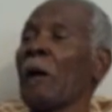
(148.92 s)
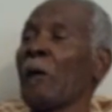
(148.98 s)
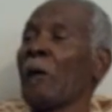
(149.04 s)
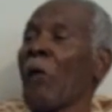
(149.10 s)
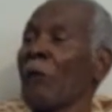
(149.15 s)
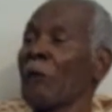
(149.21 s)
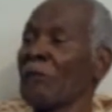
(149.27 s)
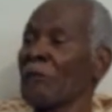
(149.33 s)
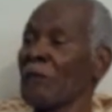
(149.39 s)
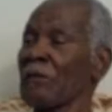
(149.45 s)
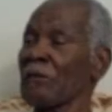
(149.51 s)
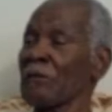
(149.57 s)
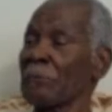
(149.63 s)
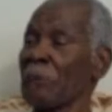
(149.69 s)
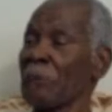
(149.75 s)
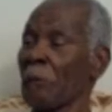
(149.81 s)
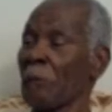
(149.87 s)
offices,
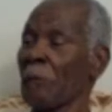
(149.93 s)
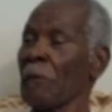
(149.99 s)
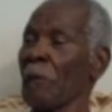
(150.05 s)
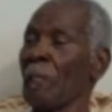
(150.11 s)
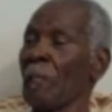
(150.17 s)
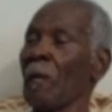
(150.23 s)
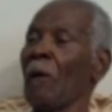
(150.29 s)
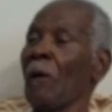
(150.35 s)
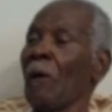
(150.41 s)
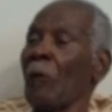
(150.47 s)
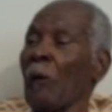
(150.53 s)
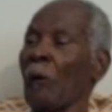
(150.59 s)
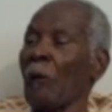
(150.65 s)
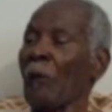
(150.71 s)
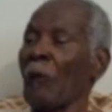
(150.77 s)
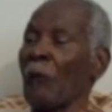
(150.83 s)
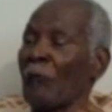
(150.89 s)
people mm.
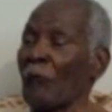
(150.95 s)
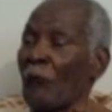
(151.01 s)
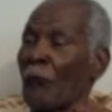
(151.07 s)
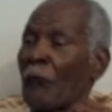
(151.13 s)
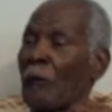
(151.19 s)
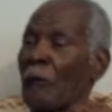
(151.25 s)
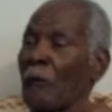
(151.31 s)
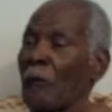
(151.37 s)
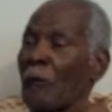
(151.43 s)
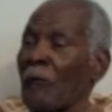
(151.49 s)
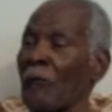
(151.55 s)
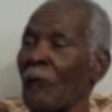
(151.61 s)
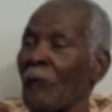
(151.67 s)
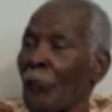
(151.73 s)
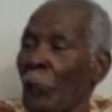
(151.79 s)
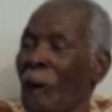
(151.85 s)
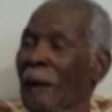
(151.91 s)
were were
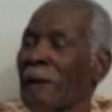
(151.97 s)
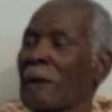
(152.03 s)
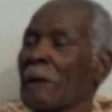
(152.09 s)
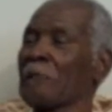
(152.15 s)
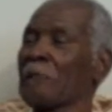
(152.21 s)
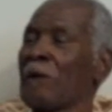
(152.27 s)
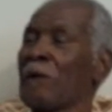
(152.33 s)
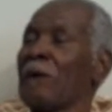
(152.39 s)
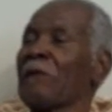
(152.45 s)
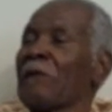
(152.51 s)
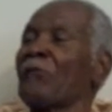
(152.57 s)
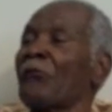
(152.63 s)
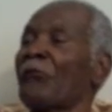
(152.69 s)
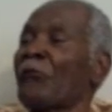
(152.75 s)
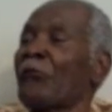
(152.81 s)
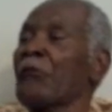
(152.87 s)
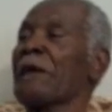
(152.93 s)
welcome to eat
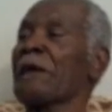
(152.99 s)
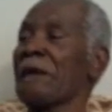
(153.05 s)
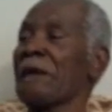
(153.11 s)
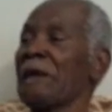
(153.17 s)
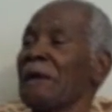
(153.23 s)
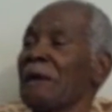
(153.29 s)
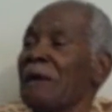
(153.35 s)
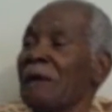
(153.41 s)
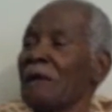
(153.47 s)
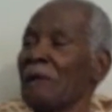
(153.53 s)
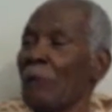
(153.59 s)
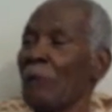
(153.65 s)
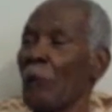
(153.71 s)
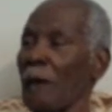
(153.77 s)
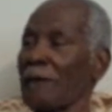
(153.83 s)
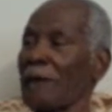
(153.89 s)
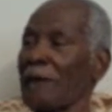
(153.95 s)
free yeah.
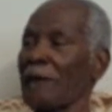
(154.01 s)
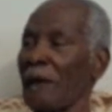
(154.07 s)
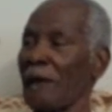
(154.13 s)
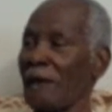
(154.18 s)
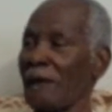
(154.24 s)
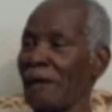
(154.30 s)
one day.